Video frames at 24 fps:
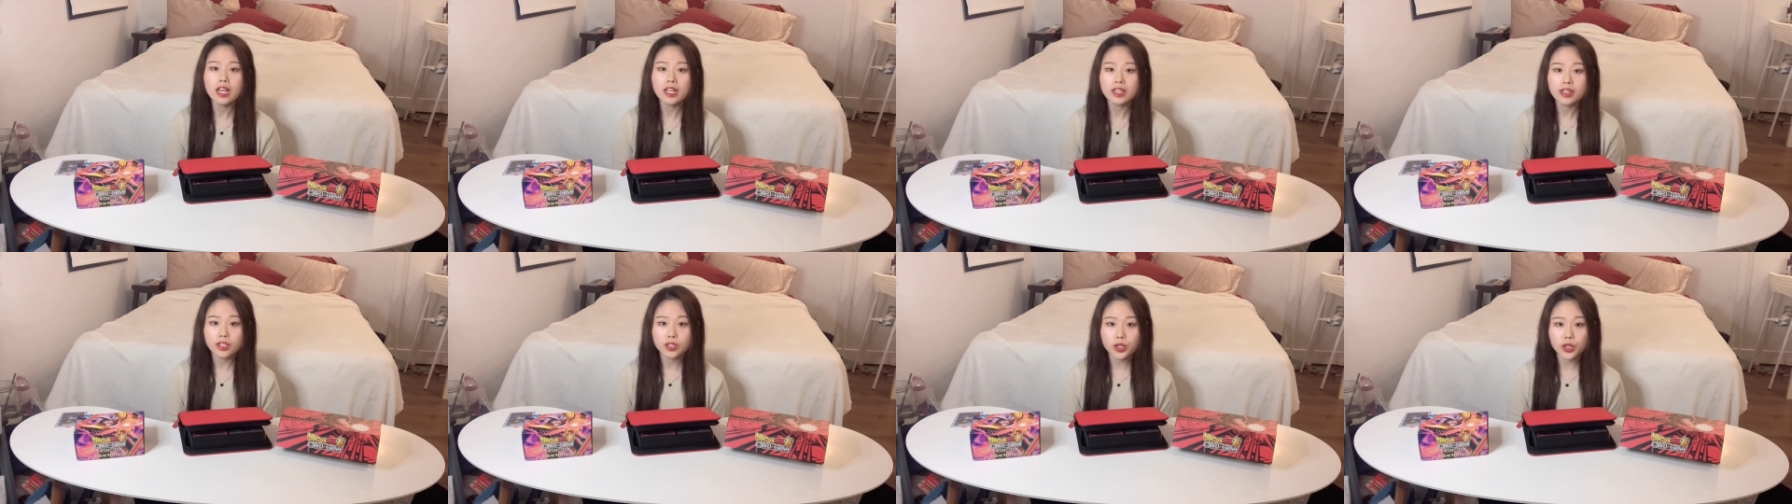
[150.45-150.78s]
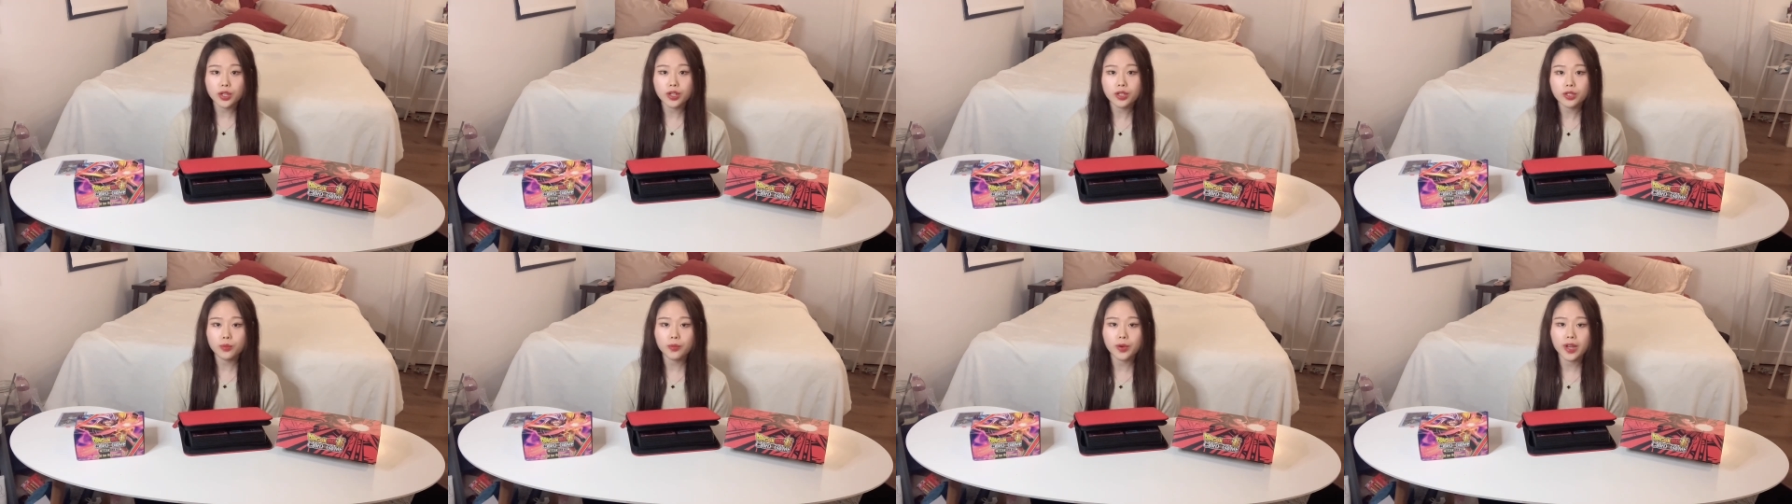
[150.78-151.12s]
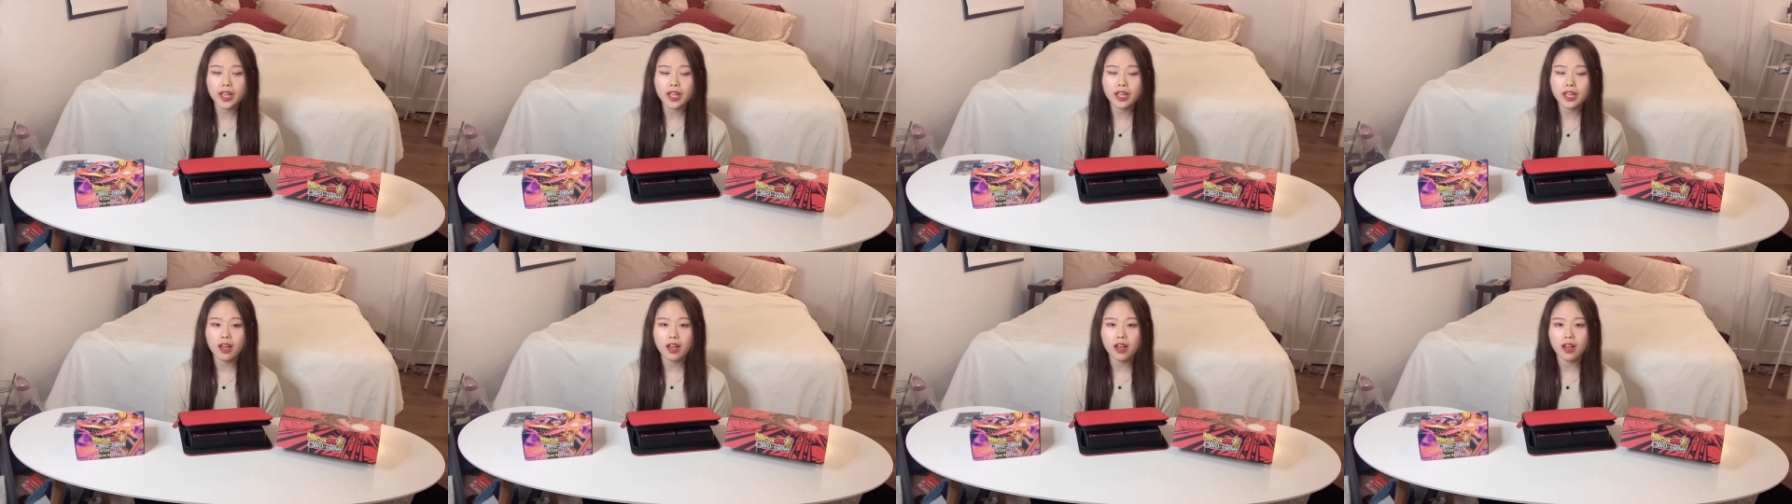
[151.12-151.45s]
The third
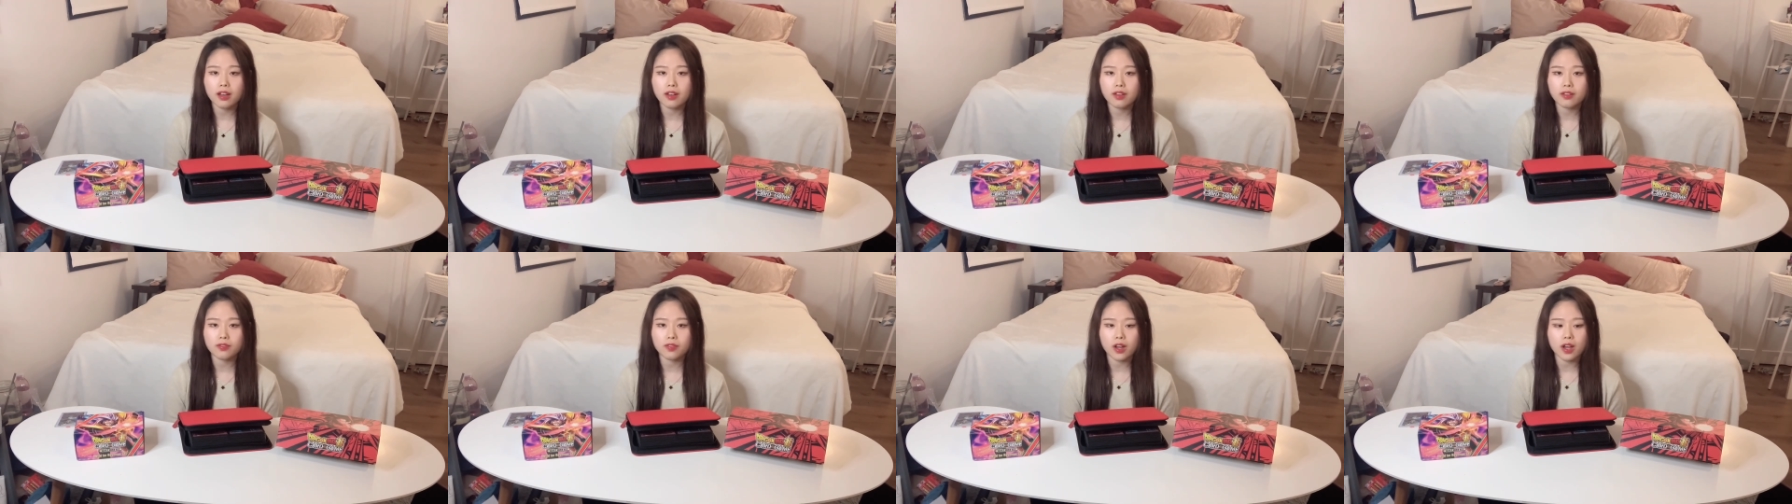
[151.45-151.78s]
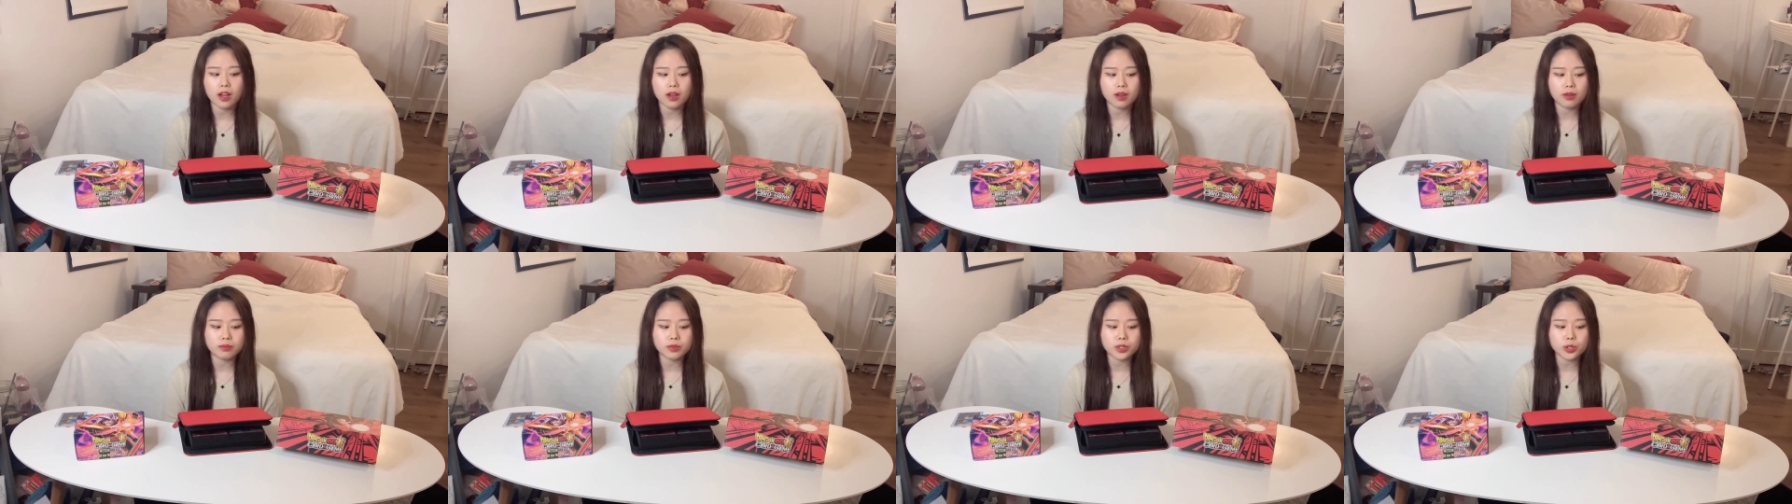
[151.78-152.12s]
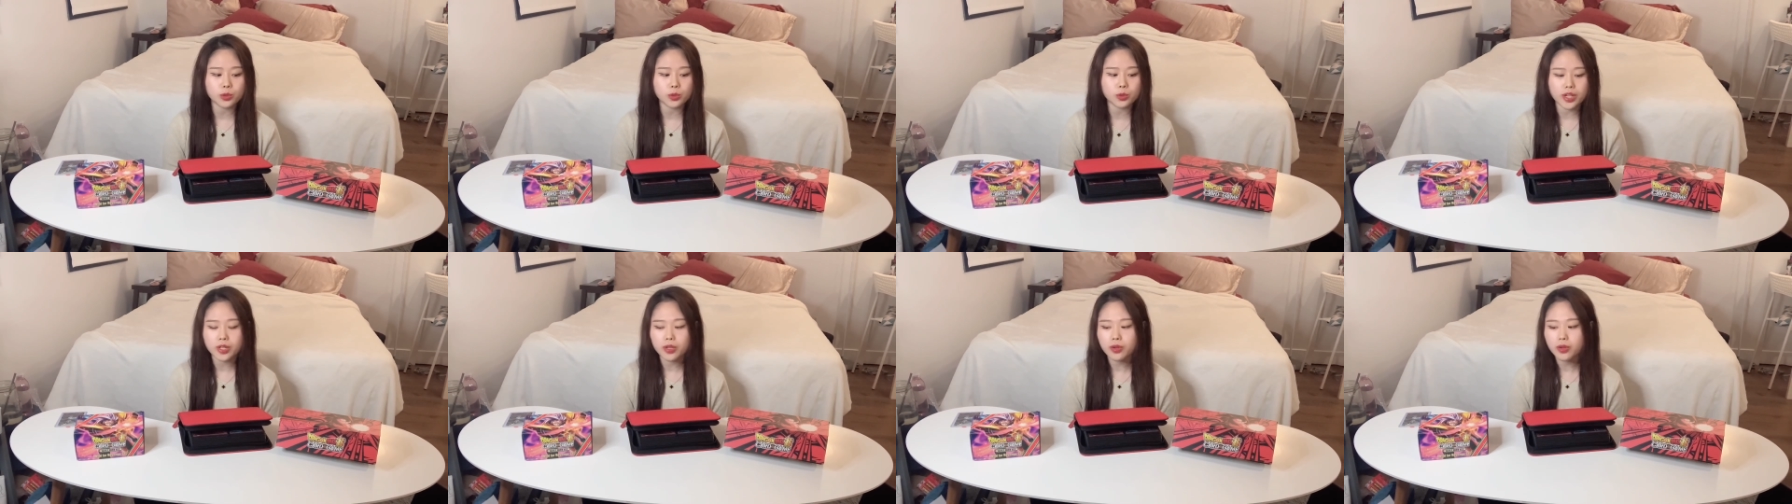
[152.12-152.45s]
way of um,
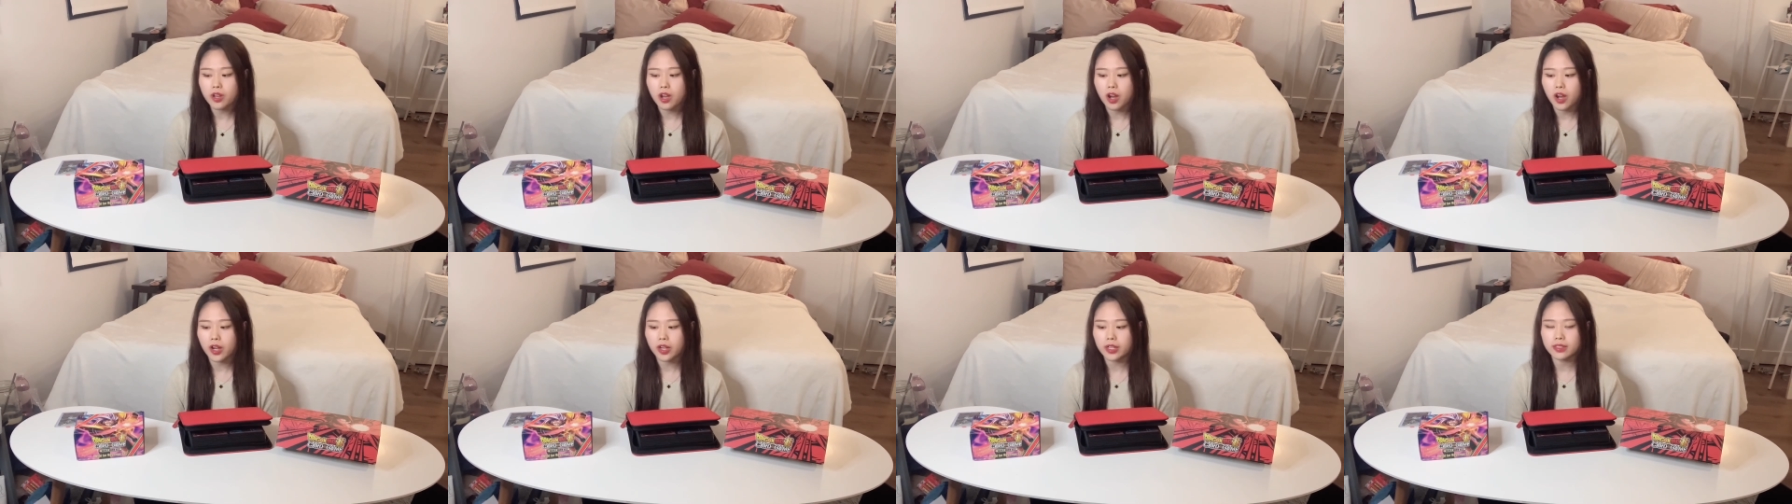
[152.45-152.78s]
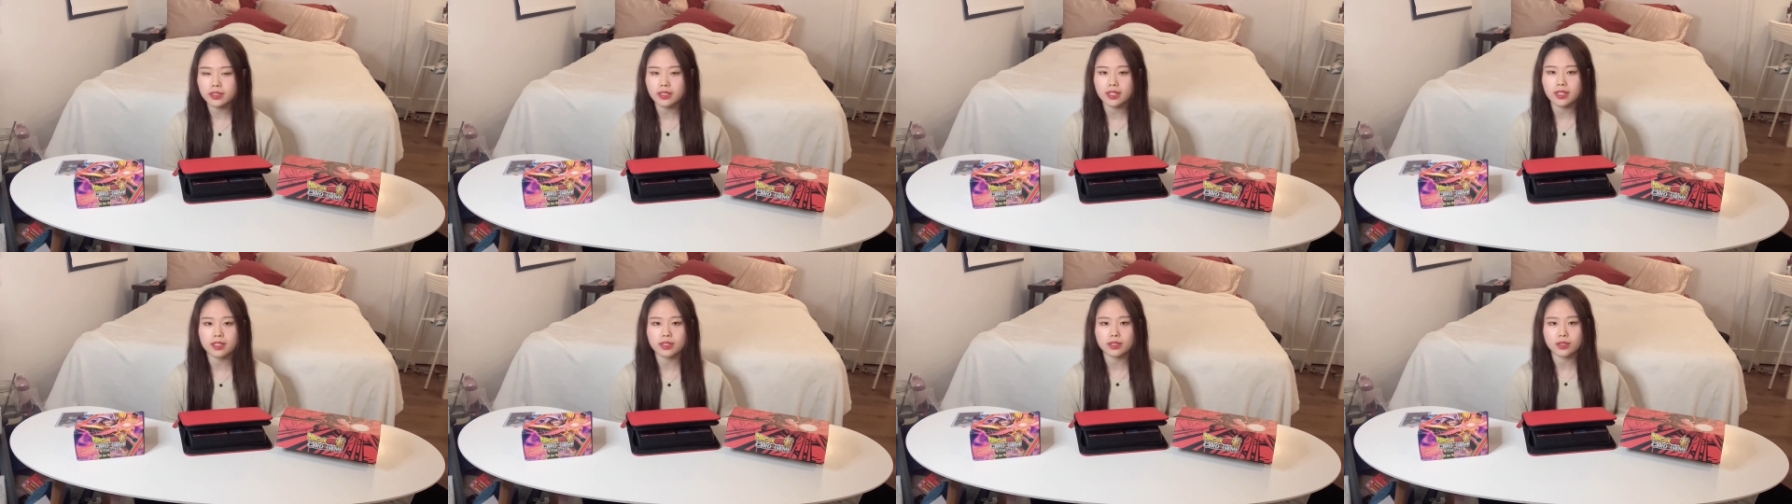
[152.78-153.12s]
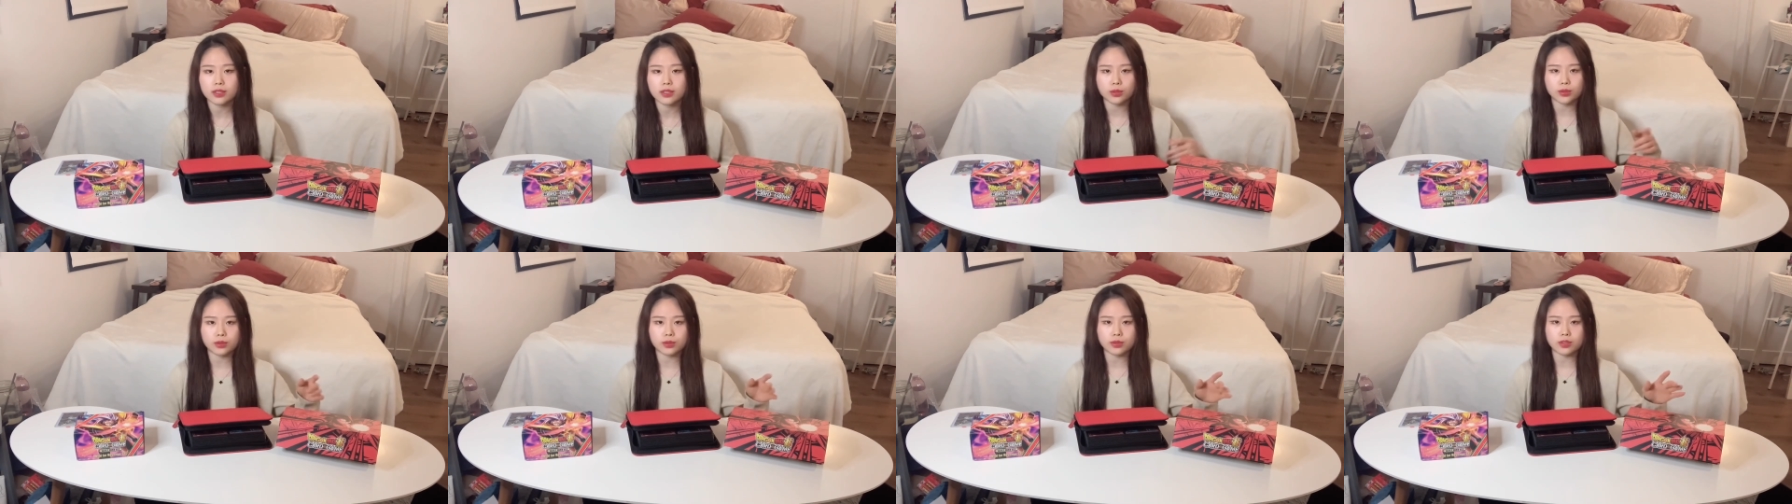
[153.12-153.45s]
storing your cards is
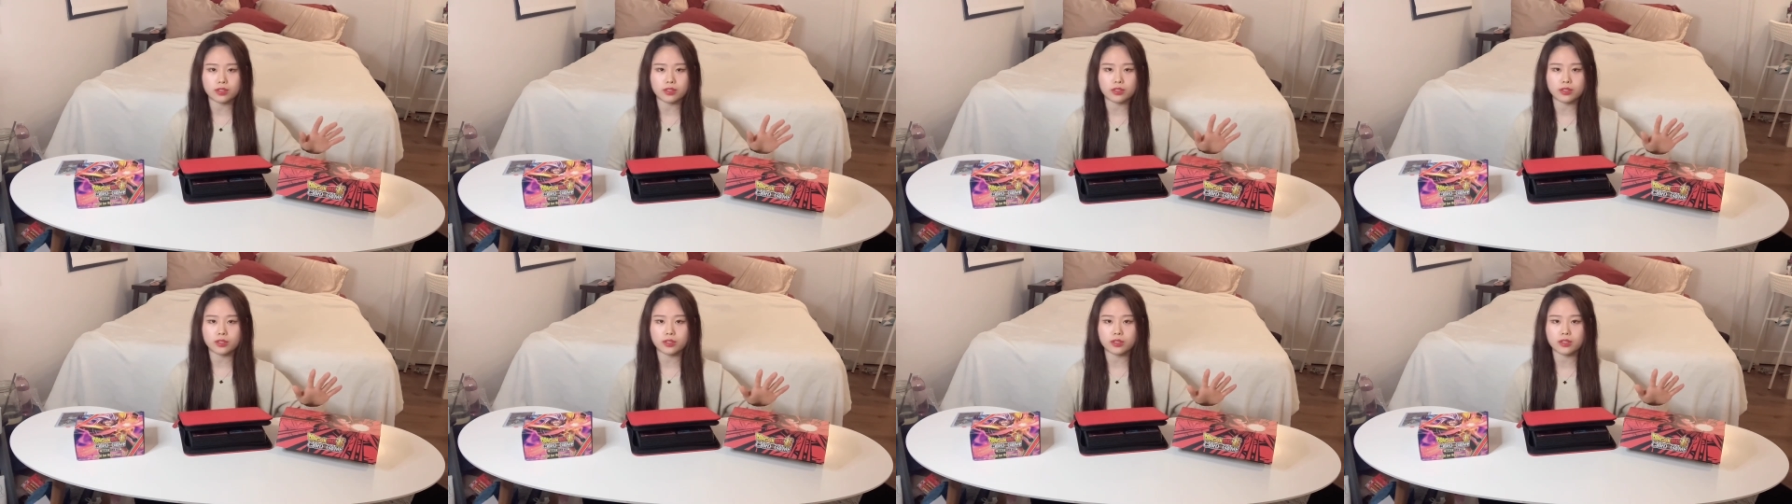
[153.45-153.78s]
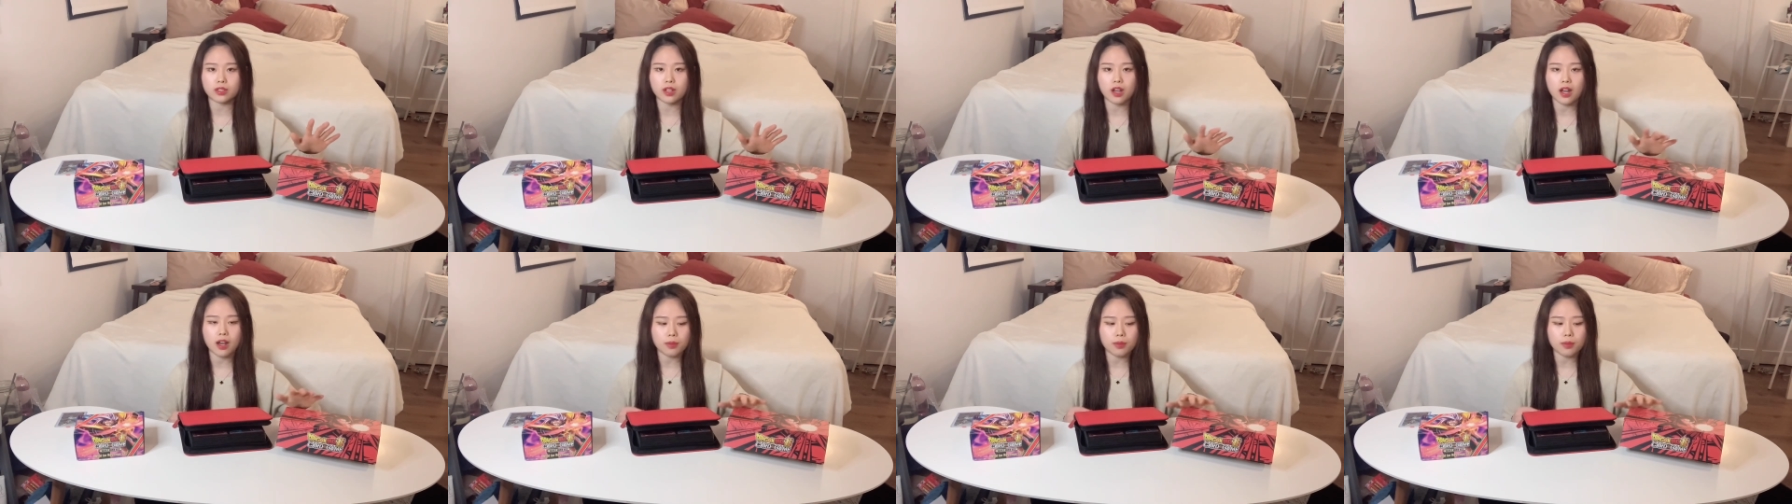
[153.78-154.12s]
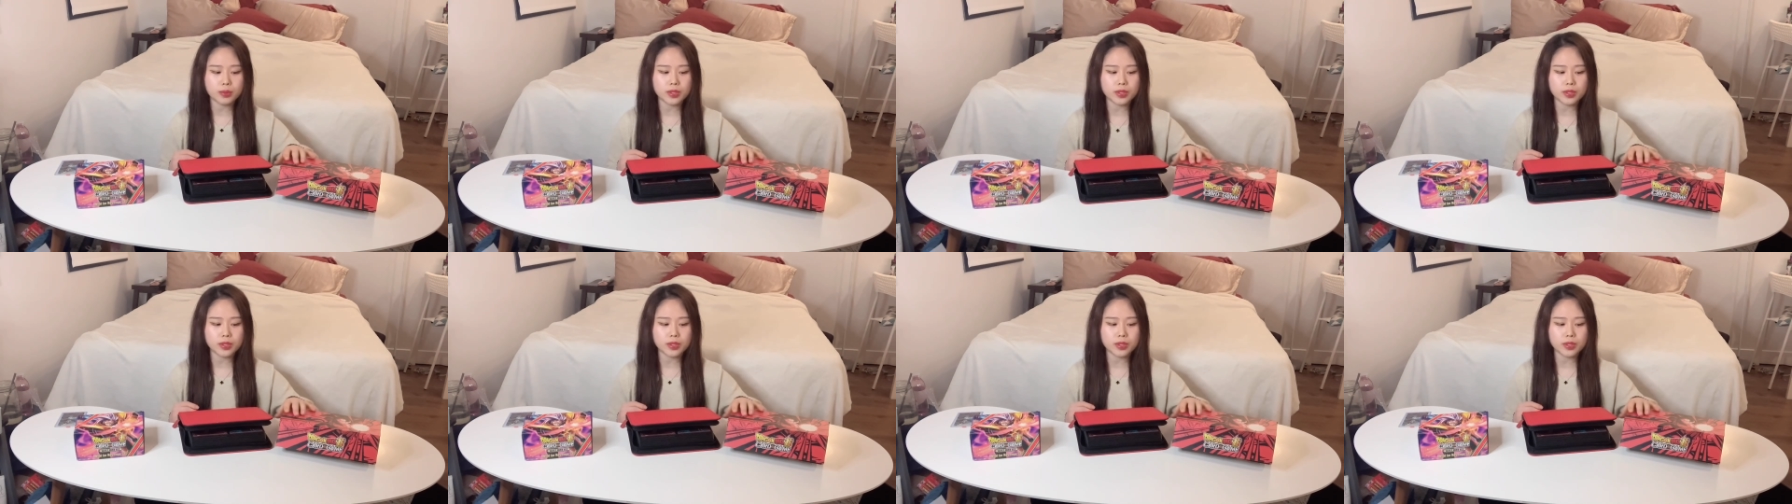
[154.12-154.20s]
to just um,